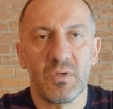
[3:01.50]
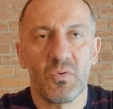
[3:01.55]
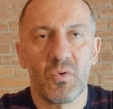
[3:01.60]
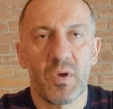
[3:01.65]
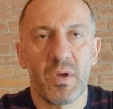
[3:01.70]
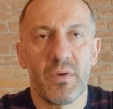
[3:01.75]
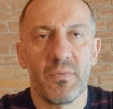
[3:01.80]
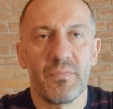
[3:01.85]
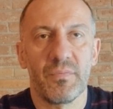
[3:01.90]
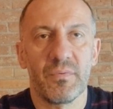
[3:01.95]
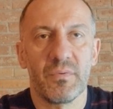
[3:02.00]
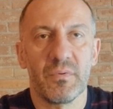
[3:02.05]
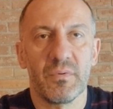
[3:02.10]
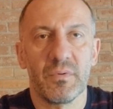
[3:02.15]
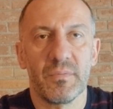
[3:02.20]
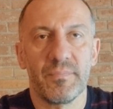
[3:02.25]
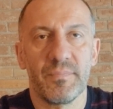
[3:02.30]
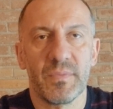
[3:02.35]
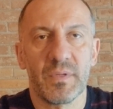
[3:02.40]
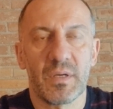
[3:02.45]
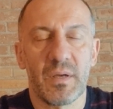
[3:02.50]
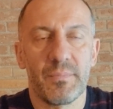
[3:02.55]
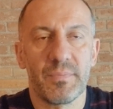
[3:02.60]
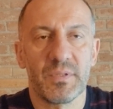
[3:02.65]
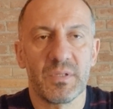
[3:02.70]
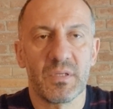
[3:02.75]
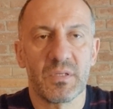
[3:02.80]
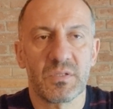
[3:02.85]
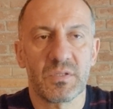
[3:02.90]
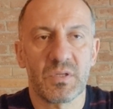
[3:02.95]
you have
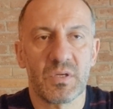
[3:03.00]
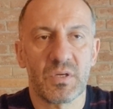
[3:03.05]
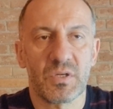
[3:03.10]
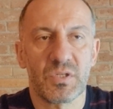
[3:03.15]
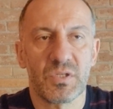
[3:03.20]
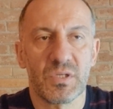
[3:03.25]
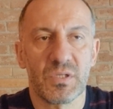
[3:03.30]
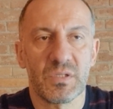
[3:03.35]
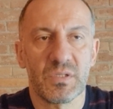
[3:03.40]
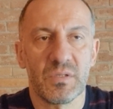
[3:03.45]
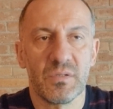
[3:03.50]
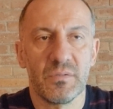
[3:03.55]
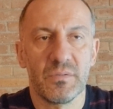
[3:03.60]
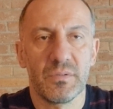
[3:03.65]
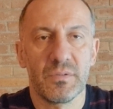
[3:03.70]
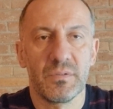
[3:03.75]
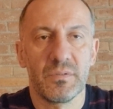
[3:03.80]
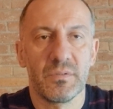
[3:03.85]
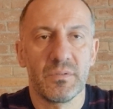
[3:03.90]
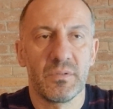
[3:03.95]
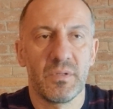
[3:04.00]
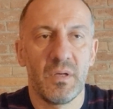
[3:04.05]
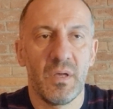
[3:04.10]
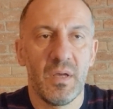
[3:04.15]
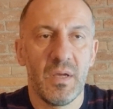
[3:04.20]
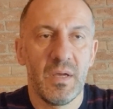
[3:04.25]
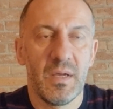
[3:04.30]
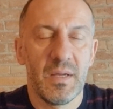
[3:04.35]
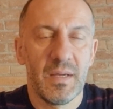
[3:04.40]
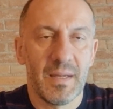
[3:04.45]
capital structures and
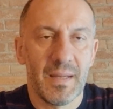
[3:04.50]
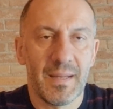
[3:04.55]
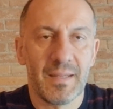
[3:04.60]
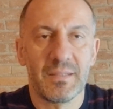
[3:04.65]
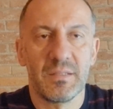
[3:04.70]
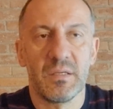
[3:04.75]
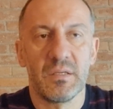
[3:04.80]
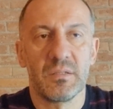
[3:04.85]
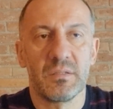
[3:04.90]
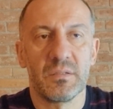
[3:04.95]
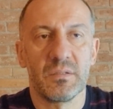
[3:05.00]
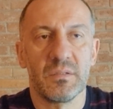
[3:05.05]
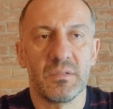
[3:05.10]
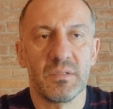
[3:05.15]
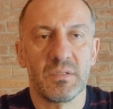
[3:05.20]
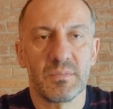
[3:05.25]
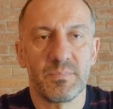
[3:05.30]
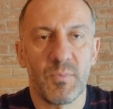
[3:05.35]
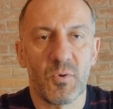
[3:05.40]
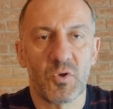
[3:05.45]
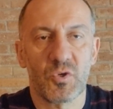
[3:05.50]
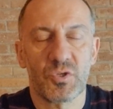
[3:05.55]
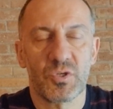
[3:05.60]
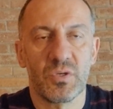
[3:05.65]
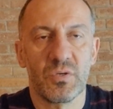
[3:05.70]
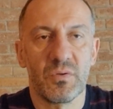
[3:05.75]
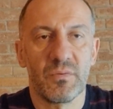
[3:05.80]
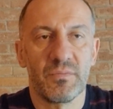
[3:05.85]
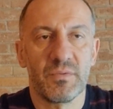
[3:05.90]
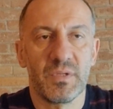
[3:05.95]
added this
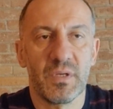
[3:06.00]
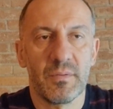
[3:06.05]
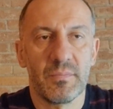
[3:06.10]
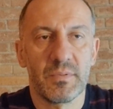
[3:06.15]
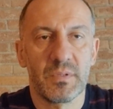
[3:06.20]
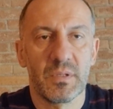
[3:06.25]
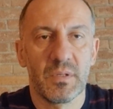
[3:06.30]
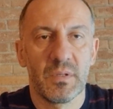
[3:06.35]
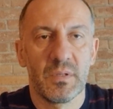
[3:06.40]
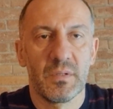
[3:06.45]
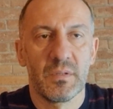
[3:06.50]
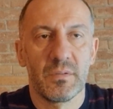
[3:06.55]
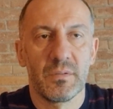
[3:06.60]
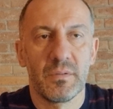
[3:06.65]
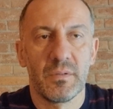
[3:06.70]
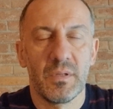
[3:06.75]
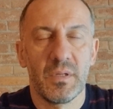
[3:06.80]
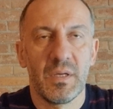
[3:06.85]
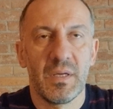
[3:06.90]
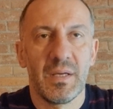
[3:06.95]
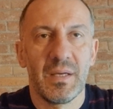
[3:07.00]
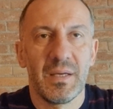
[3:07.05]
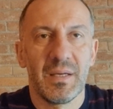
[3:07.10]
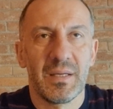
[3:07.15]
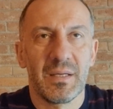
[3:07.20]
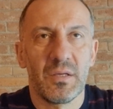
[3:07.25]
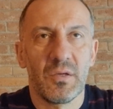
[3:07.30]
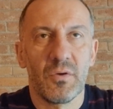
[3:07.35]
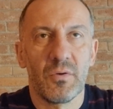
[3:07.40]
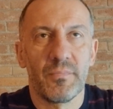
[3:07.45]
portion of debt,
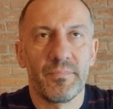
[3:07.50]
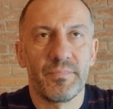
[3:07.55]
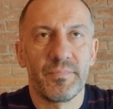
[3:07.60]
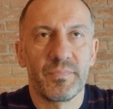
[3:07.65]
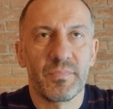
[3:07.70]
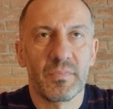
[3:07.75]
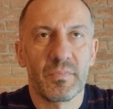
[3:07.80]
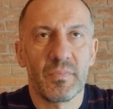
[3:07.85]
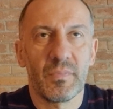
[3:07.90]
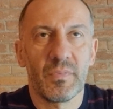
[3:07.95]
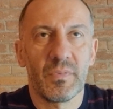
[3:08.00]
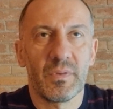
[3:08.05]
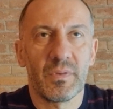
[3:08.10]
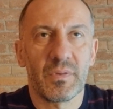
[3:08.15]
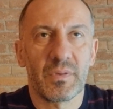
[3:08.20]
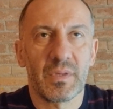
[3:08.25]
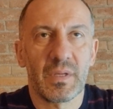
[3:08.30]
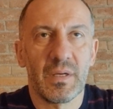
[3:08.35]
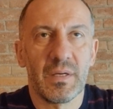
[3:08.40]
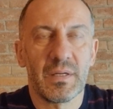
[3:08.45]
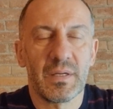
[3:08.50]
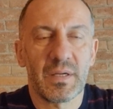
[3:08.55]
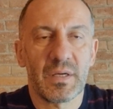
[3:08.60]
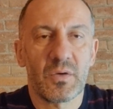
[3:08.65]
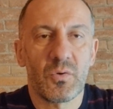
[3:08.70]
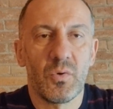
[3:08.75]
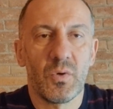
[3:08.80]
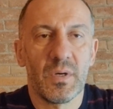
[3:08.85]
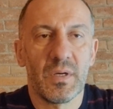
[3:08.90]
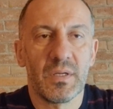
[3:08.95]
you
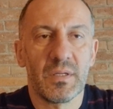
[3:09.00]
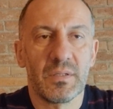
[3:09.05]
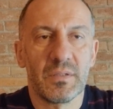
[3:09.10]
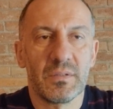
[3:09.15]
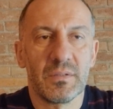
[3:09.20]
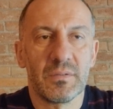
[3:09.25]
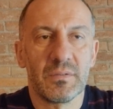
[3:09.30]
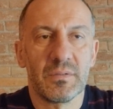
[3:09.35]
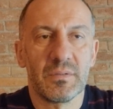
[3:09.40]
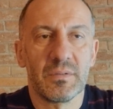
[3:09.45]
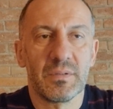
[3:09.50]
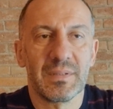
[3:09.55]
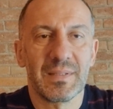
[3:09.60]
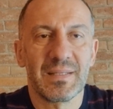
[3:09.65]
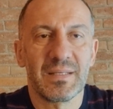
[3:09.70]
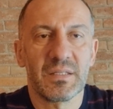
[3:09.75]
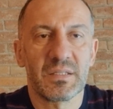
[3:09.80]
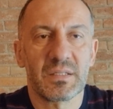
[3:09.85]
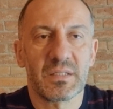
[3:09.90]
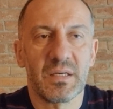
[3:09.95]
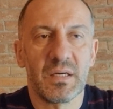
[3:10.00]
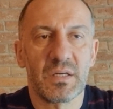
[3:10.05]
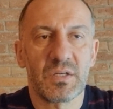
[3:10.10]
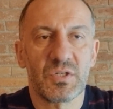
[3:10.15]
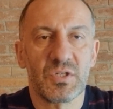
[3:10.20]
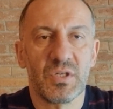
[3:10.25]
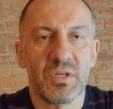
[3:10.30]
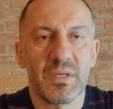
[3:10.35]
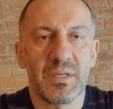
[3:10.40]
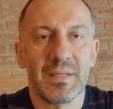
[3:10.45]
required risk
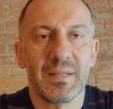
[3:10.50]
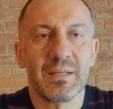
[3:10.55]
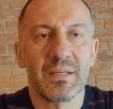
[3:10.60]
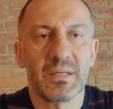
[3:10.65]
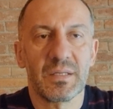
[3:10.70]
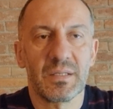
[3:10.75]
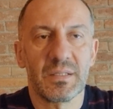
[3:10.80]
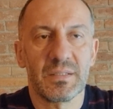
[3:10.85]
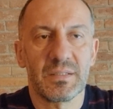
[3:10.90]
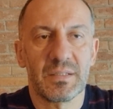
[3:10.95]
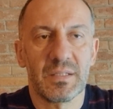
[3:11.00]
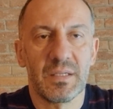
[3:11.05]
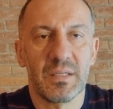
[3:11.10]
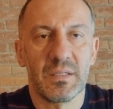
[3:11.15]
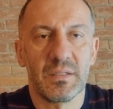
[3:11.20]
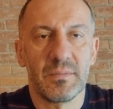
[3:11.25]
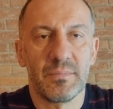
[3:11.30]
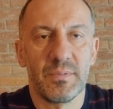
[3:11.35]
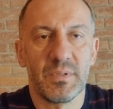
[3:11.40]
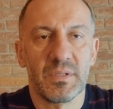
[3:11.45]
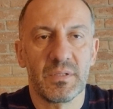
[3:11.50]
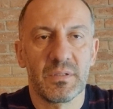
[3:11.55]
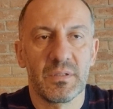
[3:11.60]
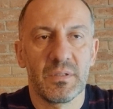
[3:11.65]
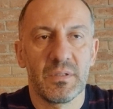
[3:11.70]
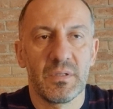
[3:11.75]
actually increased a little bit,